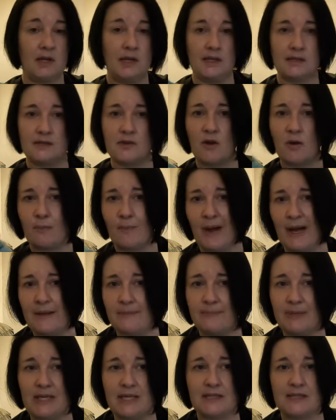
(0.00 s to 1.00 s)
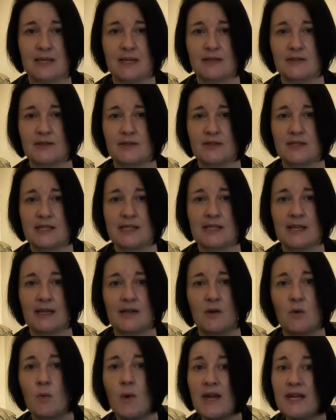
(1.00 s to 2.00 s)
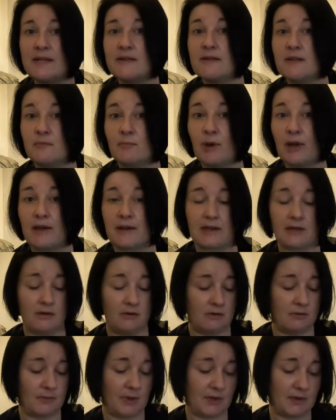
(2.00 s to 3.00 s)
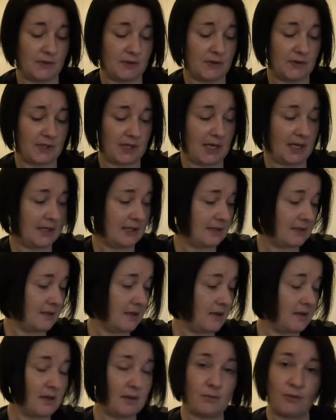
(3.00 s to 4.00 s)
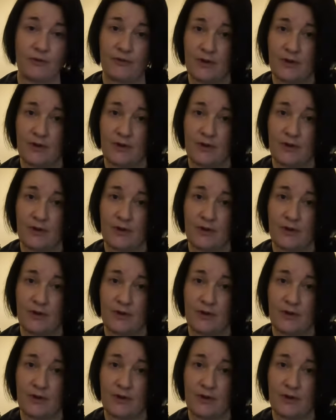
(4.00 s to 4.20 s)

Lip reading: it's not bad being dense, because it's like a weighted blanket almost, and I think my